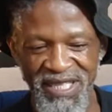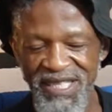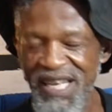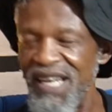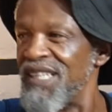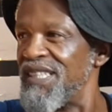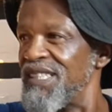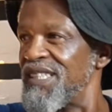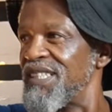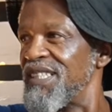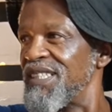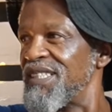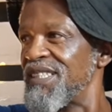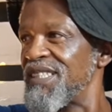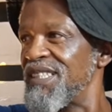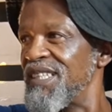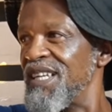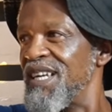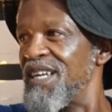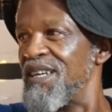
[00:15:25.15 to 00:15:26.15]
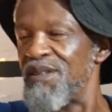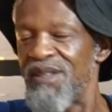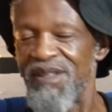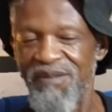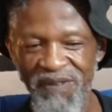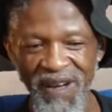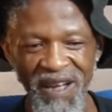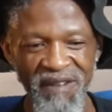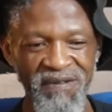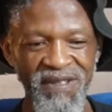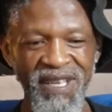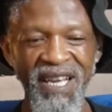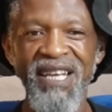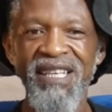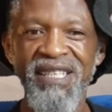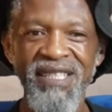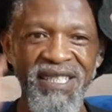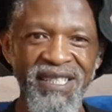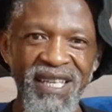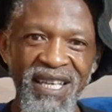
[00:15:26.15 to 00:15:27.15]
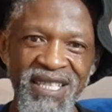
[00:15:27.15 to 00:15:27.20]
cent, 5 cent.